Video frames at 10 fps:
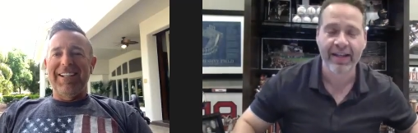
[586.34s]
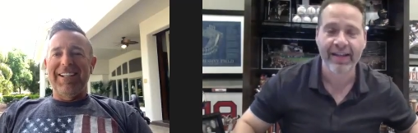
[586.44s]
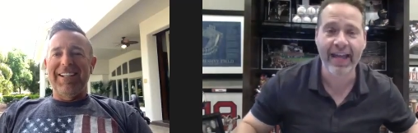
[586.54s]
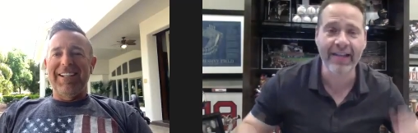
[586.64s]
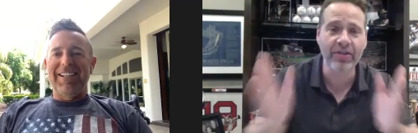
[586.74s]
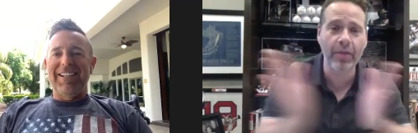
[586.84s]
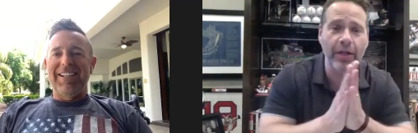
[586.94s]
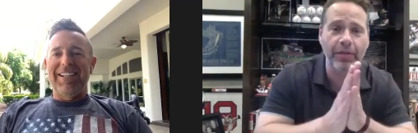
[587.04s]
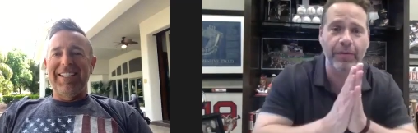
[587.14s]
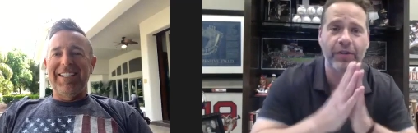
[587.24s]
Speaker 1: Thanks so
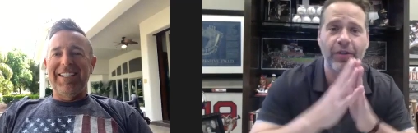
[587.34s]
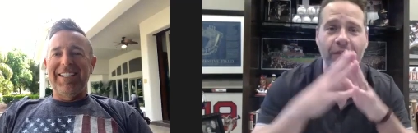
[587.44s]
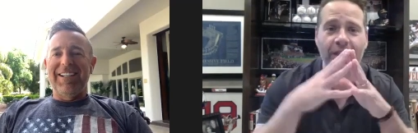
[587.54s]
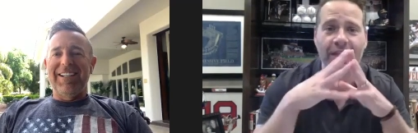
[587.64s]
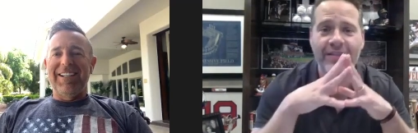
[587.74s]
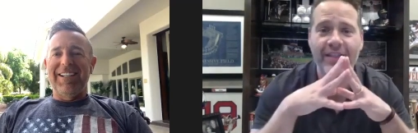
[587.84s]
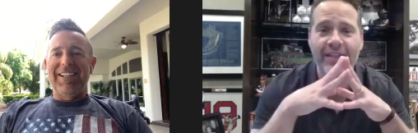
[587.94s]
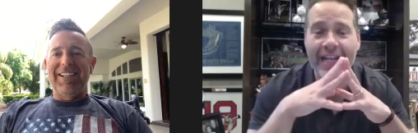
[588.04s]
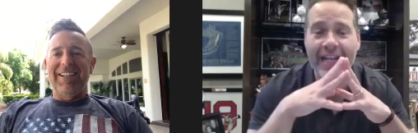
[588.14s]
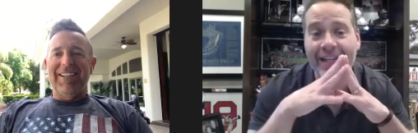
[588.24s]
much for tuning in
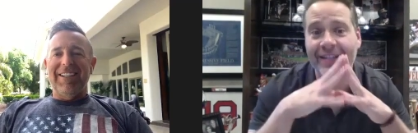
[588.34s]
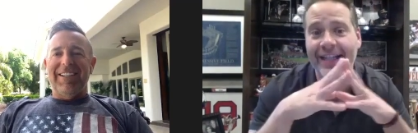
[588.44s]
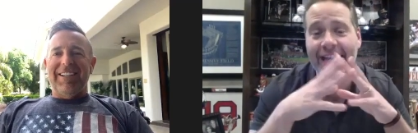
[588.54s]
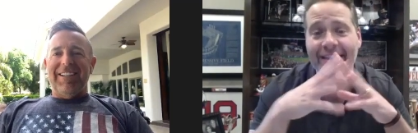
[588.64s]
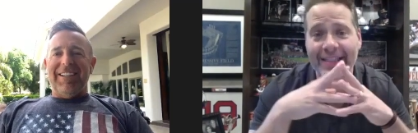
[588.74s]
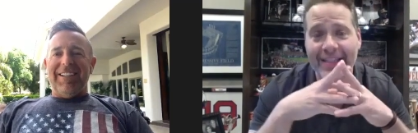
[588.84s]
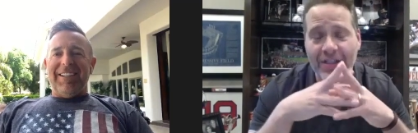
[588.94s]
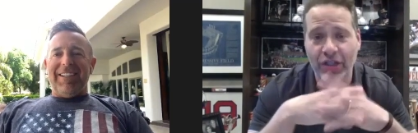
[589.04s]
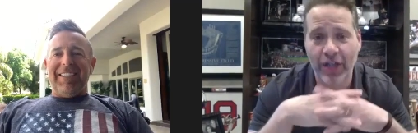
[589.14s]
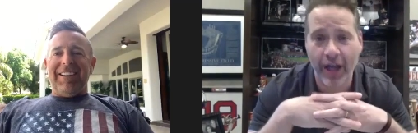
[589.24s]
today today's
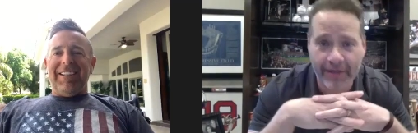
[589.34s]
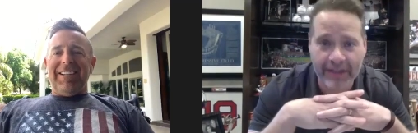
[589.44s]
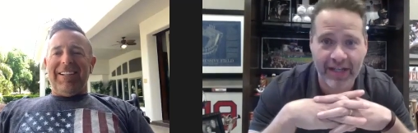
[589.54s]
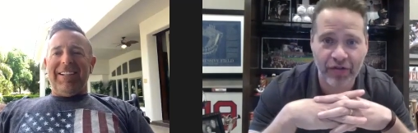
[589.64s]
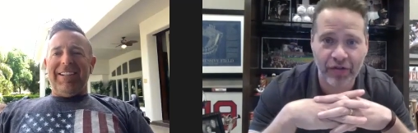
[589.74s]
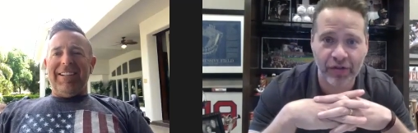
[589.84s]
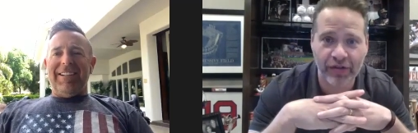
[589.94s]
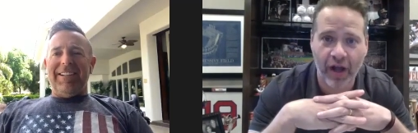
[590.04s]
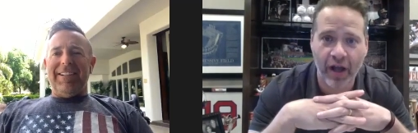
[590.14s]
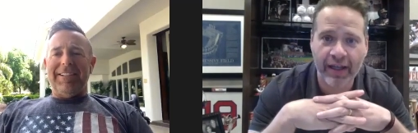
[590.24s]
edition of Intentional
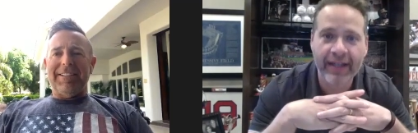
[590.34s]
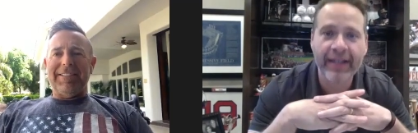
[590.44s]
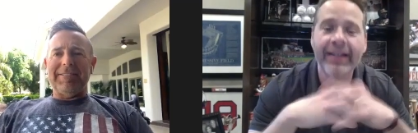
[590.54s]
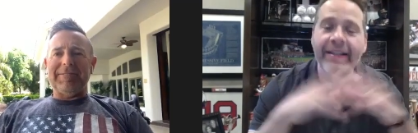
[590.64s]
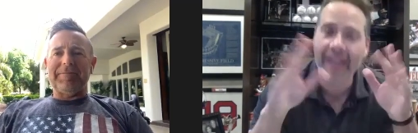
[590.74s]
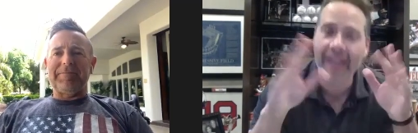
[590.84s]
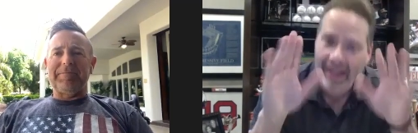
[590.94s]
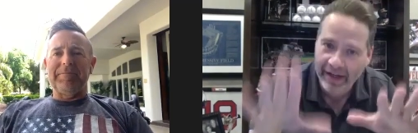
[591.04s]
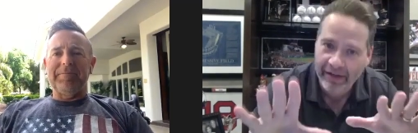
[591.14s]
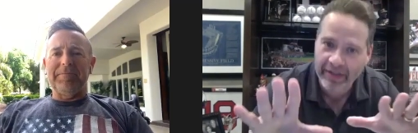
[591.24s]
Talk. Take
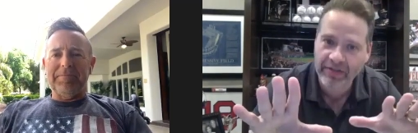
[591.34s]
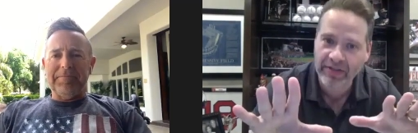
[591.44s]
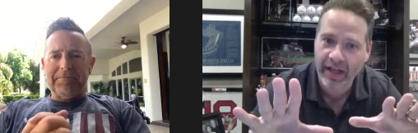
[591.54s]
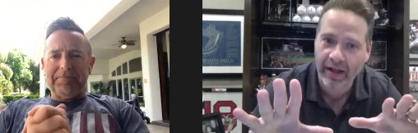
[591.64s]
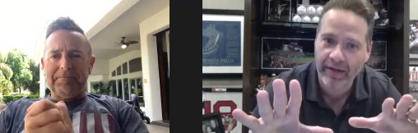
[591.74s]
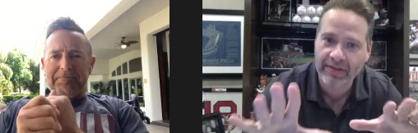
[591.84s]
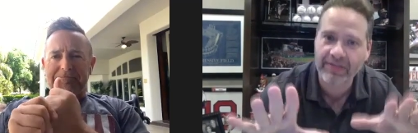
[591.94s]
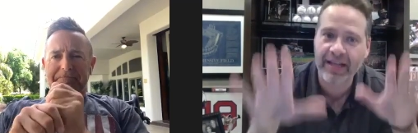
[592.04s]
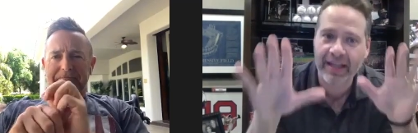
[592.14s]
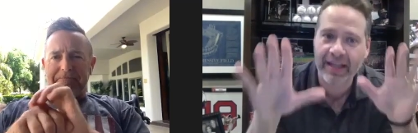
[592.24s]
care of yourselves.
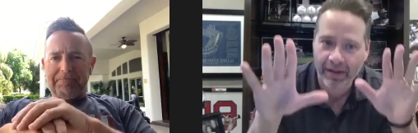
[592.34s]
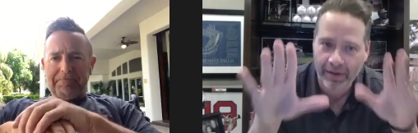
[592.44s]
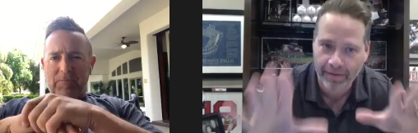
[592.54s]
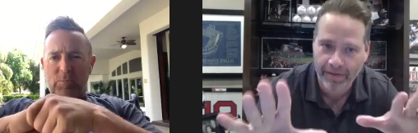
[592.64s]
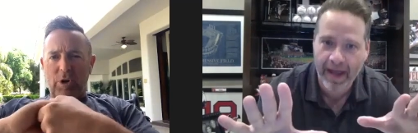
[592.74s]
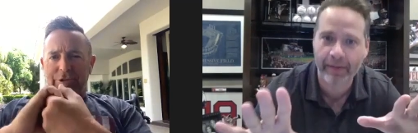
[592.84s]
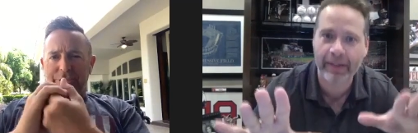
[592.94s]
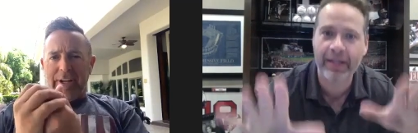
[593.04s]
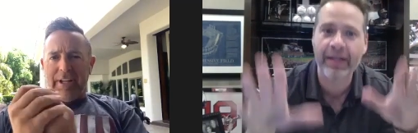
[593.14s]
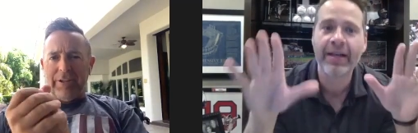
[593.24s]
Take care of your
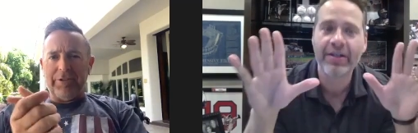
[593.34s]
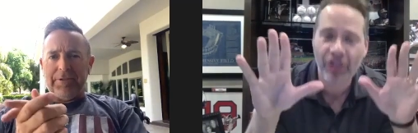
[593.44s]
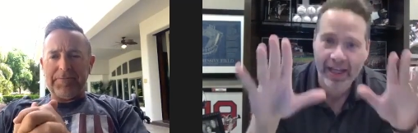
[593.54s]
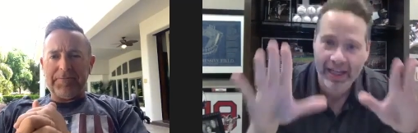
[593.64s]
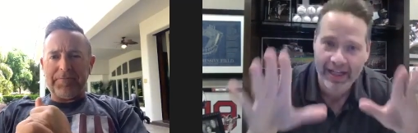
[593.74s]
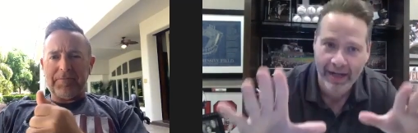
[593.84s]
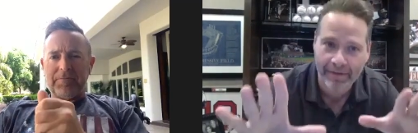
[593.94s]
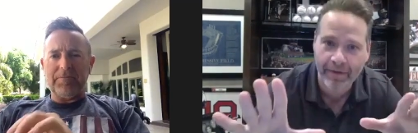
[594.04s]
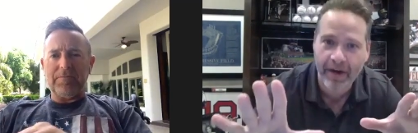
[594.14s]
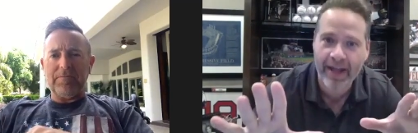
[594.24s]
family. Wash your Check hands. in on
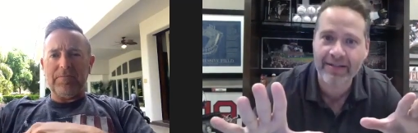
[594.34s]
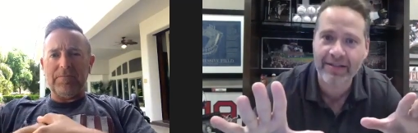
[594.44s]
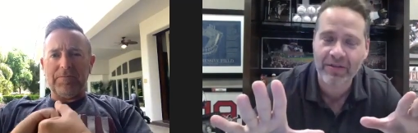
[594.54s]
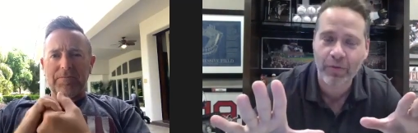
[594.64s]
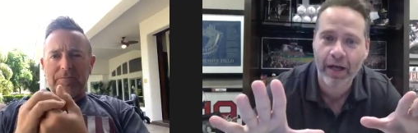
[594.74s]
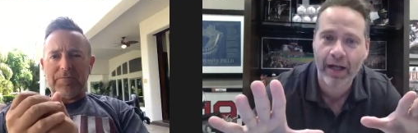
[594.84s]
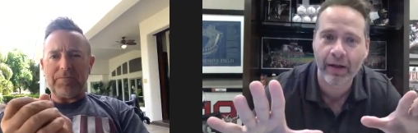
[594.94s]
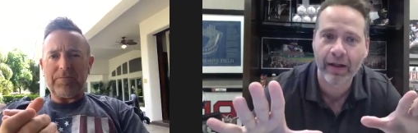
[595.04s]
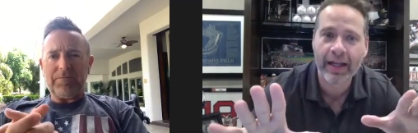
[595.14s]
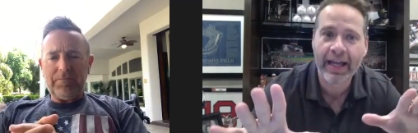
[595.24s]
friends as
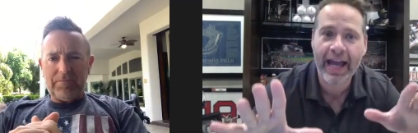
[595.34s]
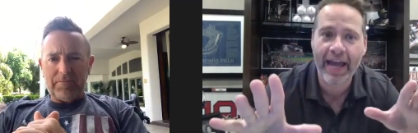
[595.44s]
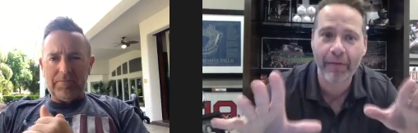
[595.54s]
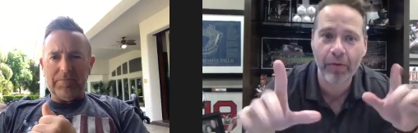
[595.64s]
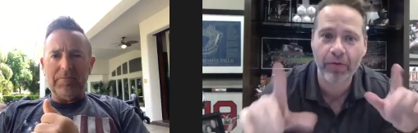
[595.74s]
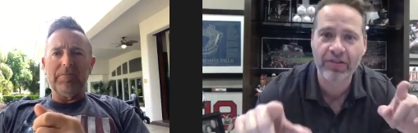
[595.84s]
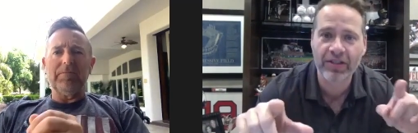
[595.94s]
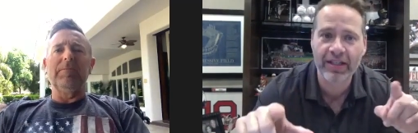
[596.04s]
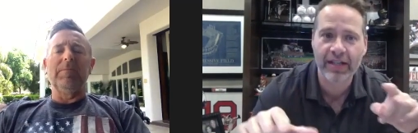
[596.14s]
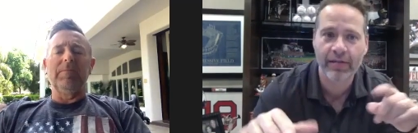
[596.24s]
well, and we will see
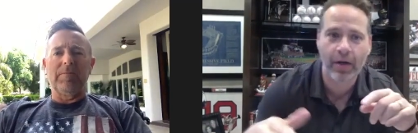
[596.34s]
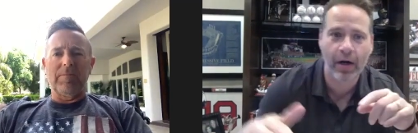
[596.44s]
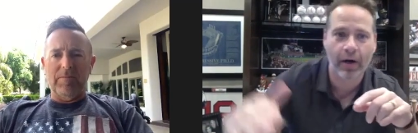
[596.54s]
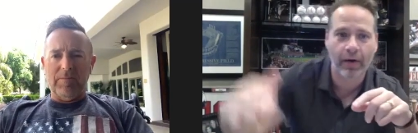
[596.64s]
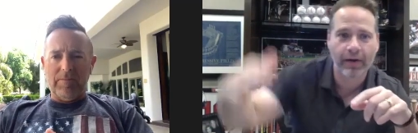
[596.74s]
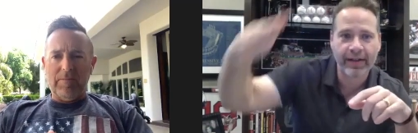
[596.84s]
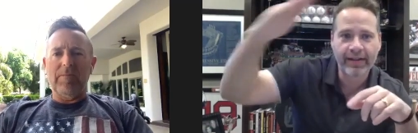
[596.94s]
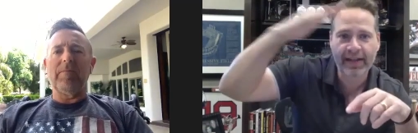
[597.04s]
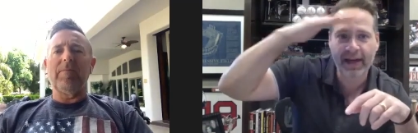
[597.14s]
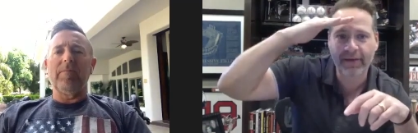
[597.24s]
you again tomorrow.
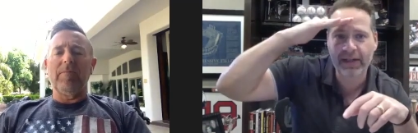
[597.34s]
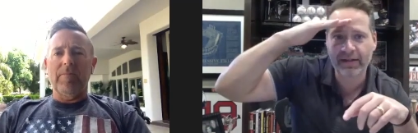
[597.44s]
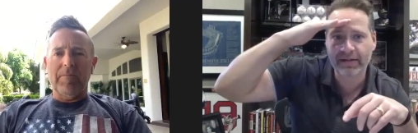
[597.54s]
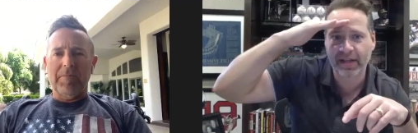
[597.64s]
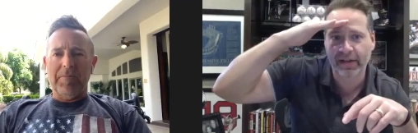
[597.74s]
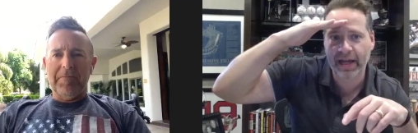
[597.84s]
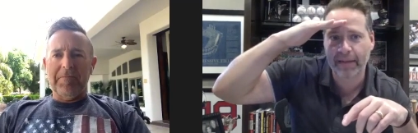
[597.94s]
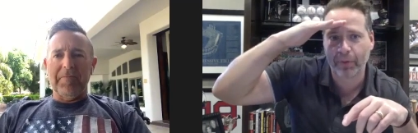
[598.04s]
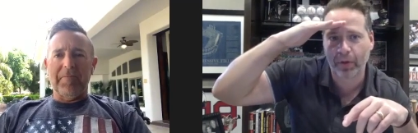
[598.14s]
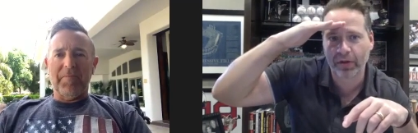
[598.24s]
Kevy, tell
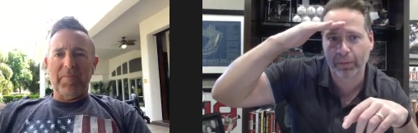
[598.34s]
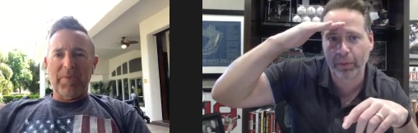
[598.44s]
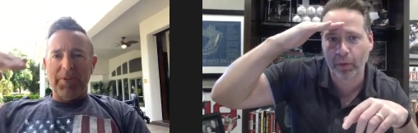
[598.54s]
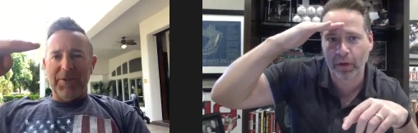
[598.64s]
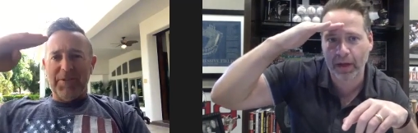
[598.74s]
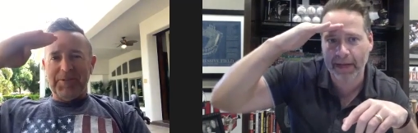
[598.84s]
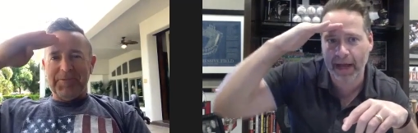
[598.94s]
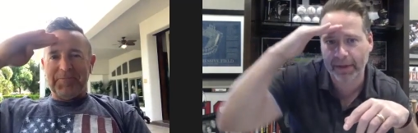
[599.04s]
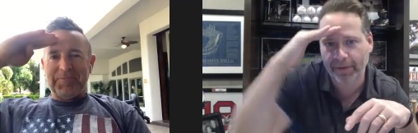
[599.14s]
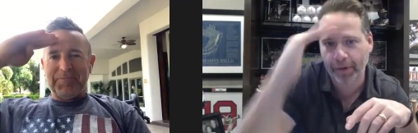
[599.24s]
that bull in the pool I'm
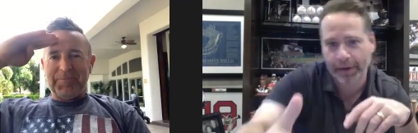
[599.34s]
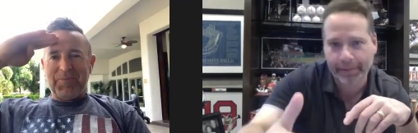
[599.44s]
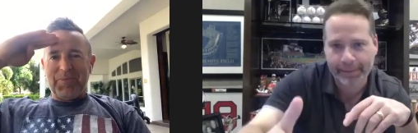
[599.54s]
coming for it.